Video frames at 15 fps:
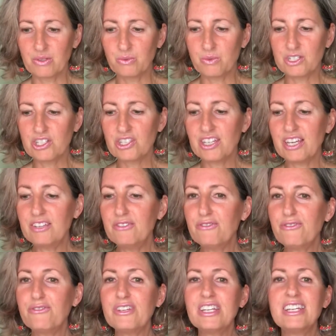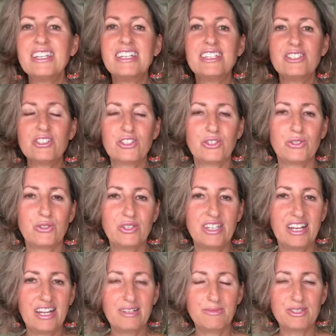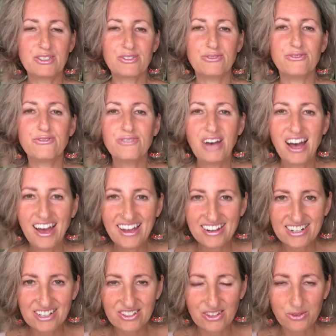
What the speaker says: which then feed into the element of fire,